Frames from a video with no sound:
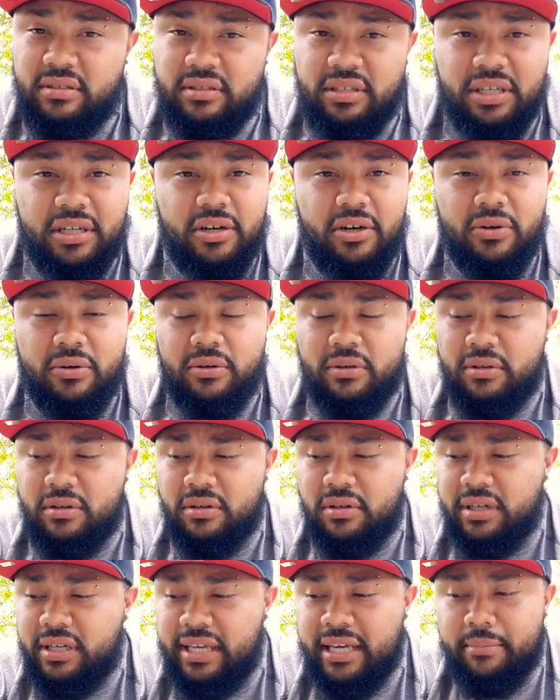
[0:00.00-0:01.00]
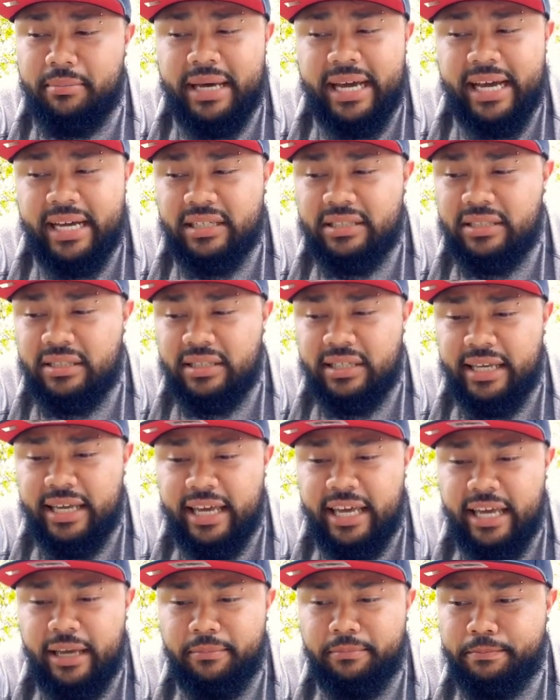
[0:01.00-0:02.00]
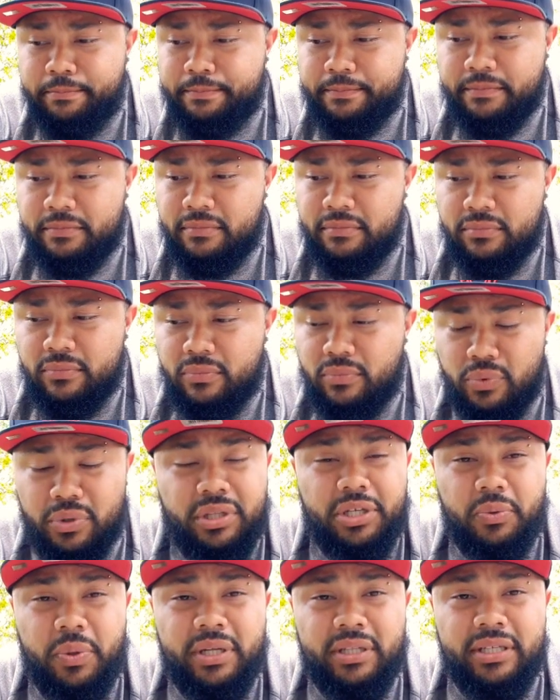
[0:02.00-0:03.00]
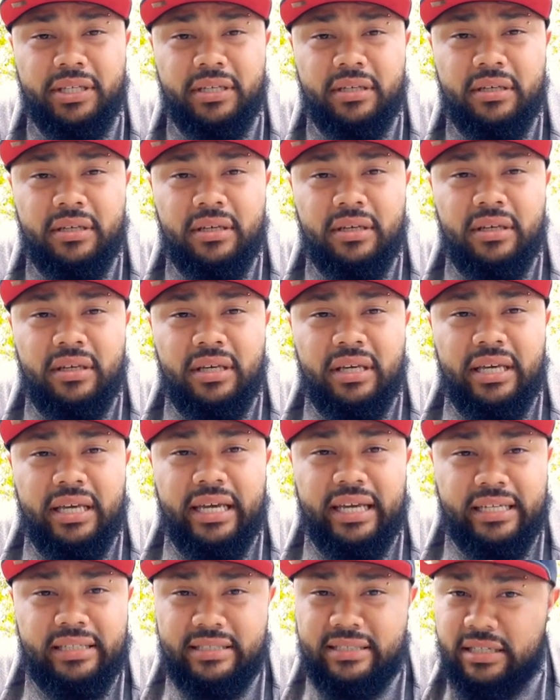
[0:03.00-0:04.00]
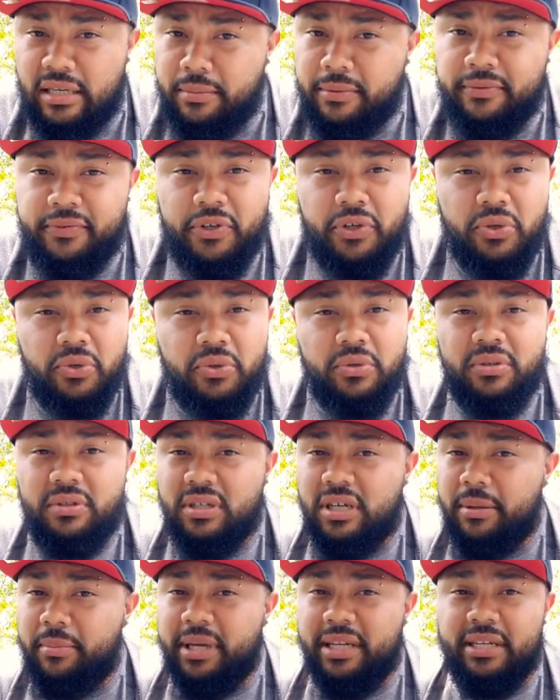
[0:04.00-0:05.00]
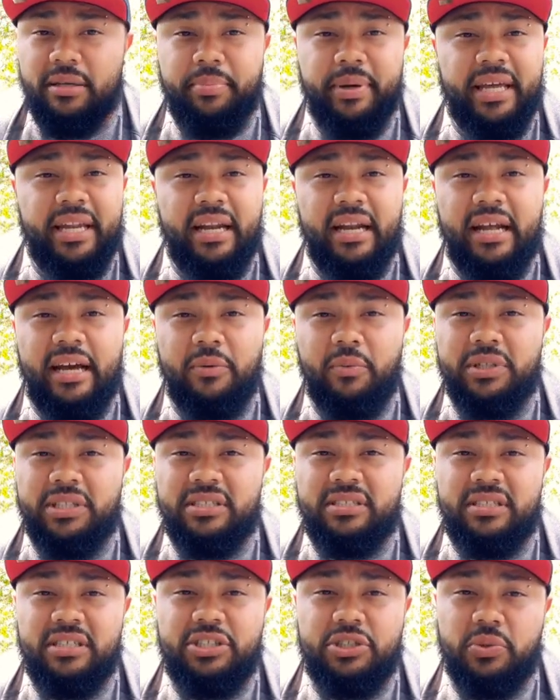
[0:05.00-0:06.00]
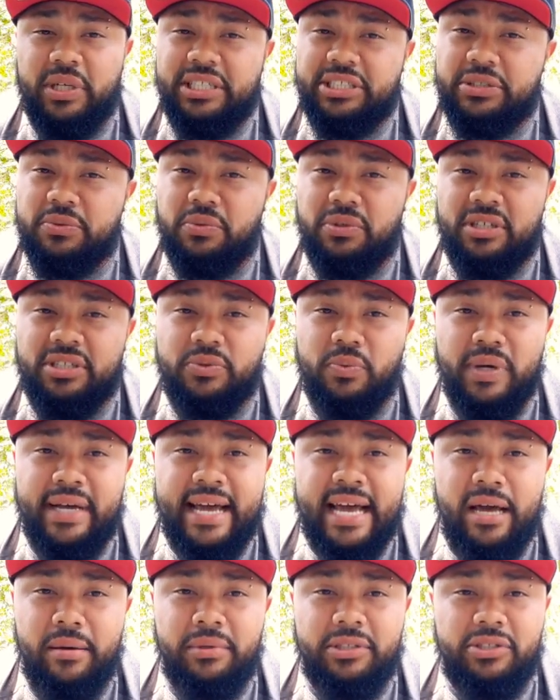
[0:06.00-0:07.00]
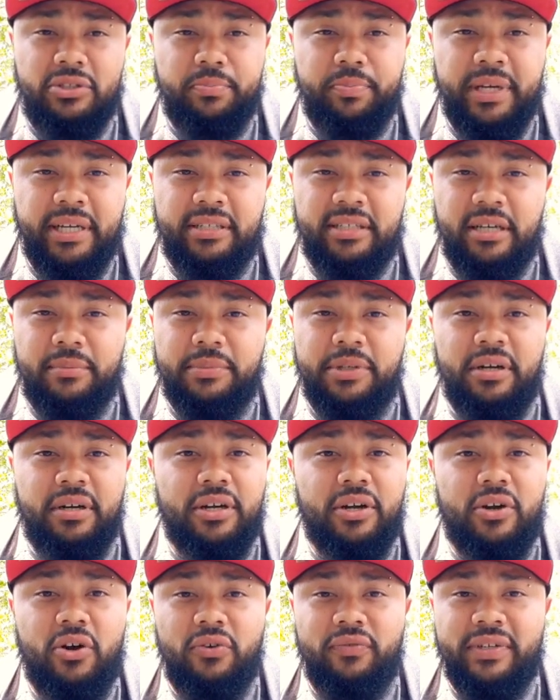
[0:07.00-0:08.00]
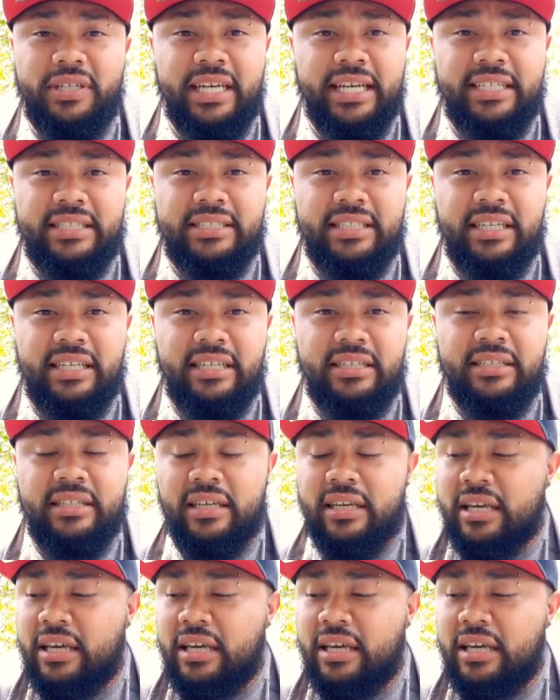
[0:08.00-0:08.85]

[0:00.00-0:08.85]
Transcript: you know, get back into the game really quickly. And some of you, I mean, depending on what the situation was, what habits you picked up during COVID-19,